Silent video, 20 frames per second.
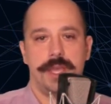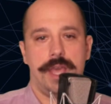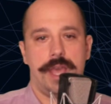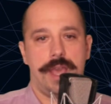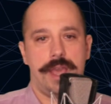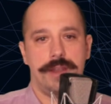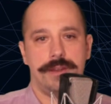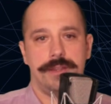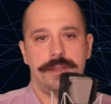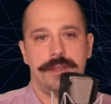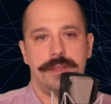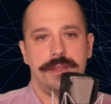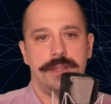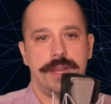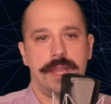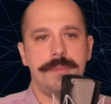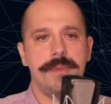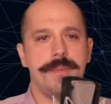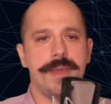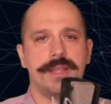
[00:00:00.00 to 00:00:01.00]
And
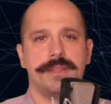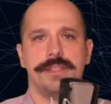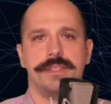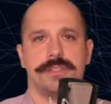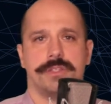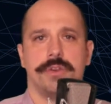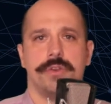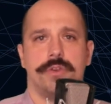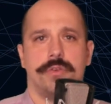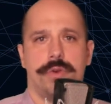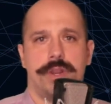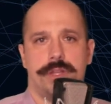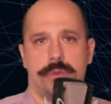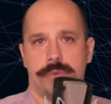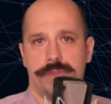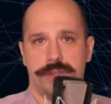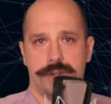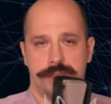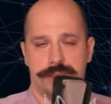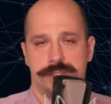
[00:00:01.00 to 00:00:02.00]
let me make this concrete
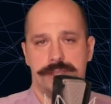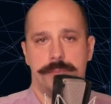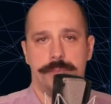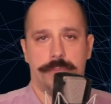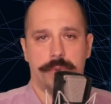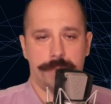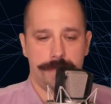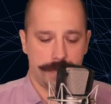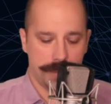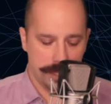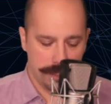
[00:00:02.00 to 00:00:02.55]
with an example.